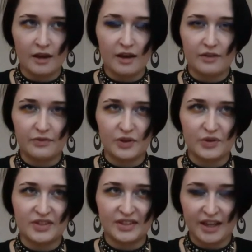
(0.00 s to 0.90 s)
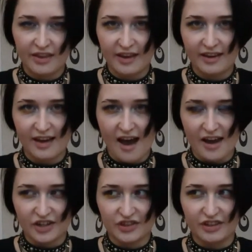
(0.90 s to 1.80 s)
If you still think
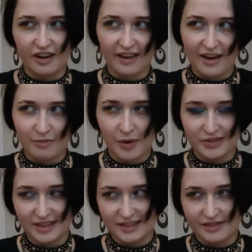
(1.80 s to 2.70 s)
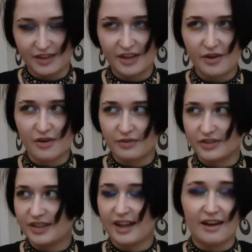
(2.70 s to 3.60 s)
I should not have posted this video, if you
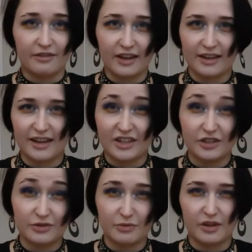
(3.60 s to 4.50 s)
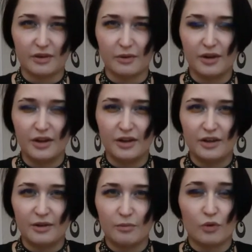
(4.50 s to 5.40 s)
still have like issues with the
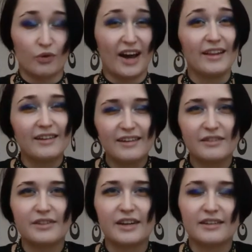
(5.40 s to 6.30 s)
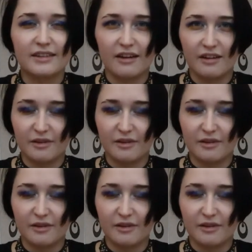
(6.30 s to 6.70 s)
morality of it,